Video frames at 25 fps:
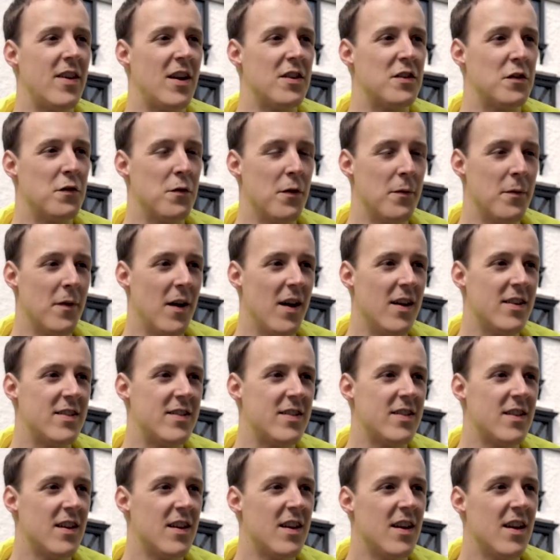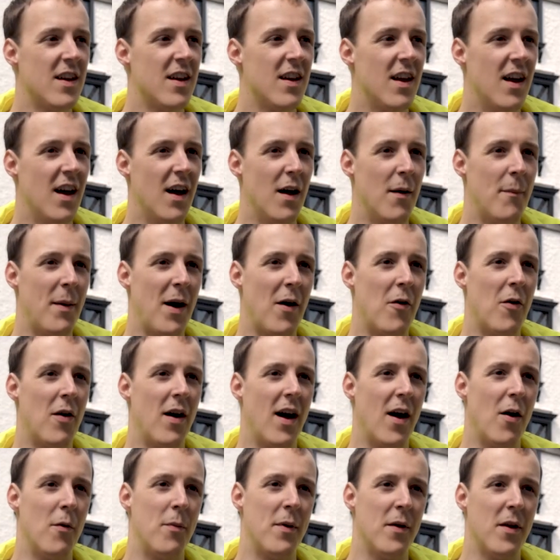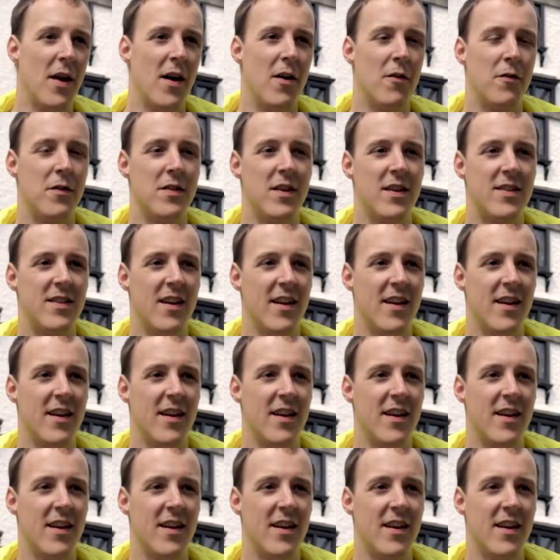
in touch with us about helping out for the